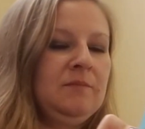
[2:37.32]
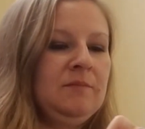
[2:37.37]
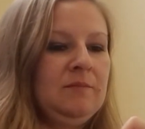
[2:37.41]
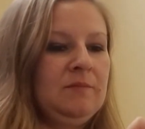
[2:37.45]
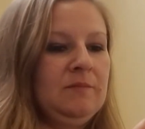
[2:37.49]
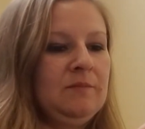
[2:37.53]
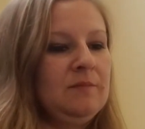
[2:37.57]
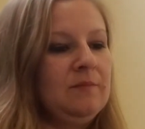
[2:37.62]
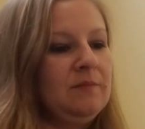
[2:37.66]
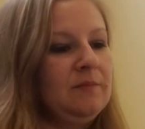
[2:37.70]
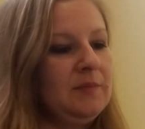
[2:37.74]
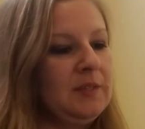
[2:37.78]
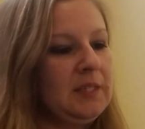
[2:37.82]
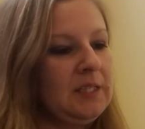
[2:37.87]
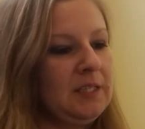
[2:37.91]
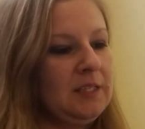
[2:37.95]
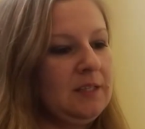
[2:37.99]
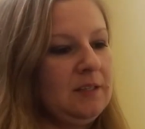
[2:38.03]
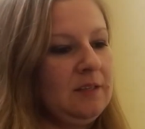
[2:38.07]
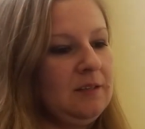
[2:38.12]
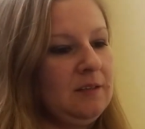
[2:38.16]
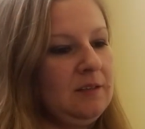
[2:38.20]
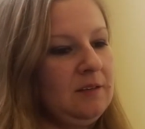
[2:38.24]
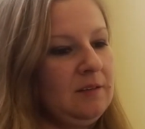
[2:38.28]

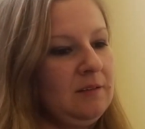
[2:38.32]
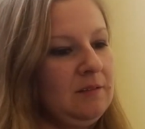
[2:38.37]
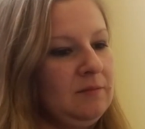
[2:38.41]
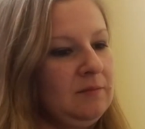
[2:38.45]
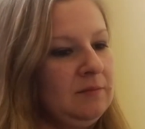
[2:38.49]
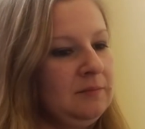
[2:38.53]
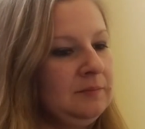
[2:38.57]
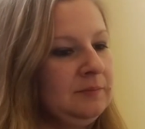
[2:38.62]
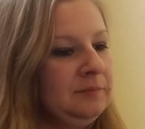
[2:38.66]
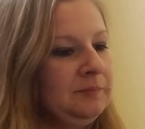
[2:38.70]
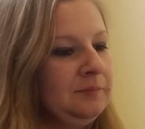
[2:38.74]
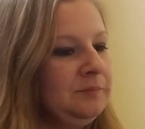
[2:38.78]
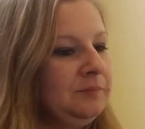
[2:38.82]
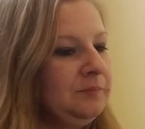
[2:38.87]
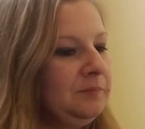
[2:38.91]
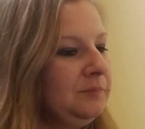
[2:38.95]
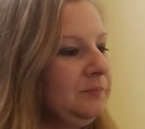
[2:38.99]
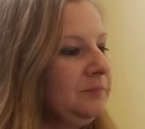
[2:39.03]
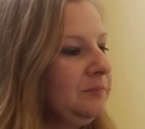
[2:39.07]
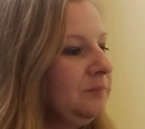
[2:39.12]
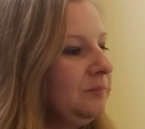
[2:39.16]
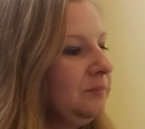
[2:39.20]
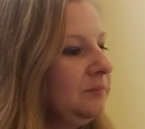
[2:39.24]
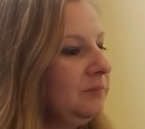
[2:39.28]

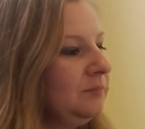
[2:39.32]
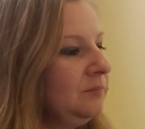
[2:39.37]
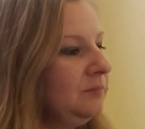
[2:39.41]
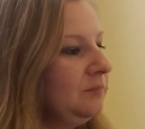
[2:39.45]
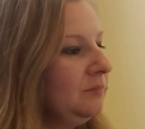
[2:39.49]
[no speech]